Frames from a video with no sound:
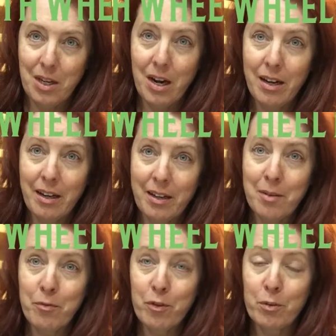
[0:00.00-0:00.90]
Hi,
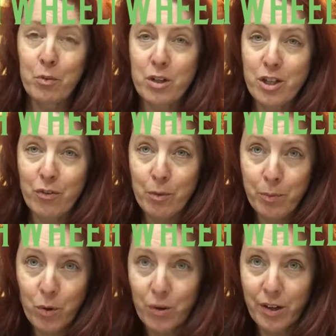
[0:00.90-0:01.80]
Kim from Project
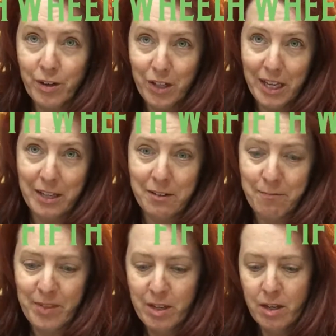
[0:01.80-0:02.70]
Ripcord here again.
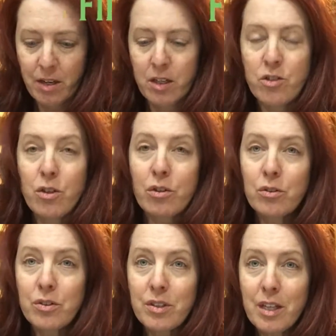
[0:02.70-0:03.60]

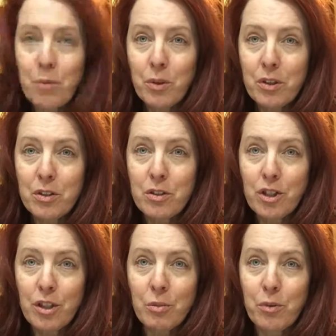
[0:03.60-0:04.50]
So today we're going to
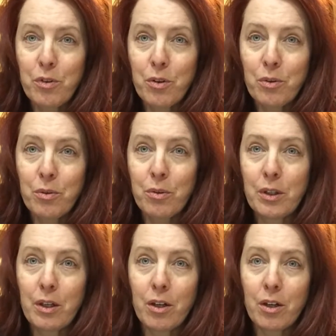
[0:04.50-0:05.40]
share with
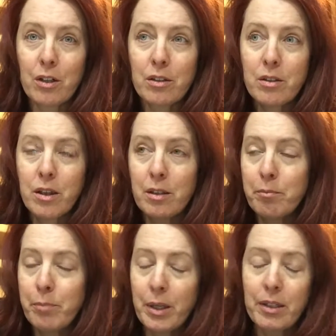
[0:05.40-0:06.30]
you our
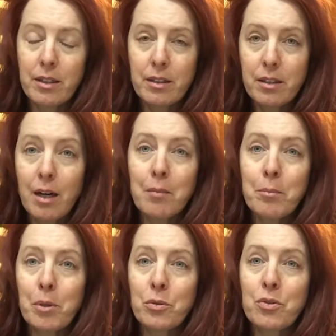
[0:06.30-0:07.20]
bucket
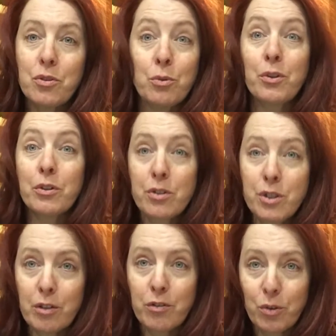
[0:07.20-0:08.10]
compost
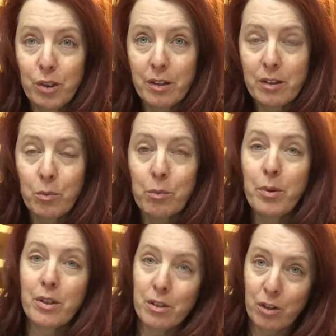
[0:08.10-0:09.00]
do-it-yourself toilet that we
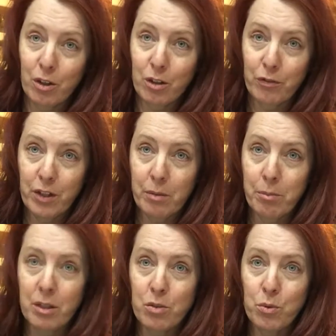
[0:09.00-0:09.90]
put into the
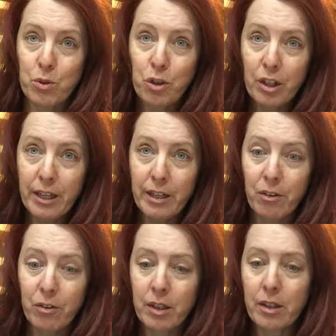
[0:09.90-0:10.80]
RV because we took
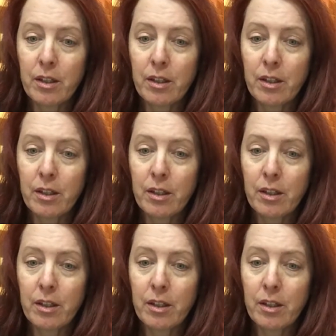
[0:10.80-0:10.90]
out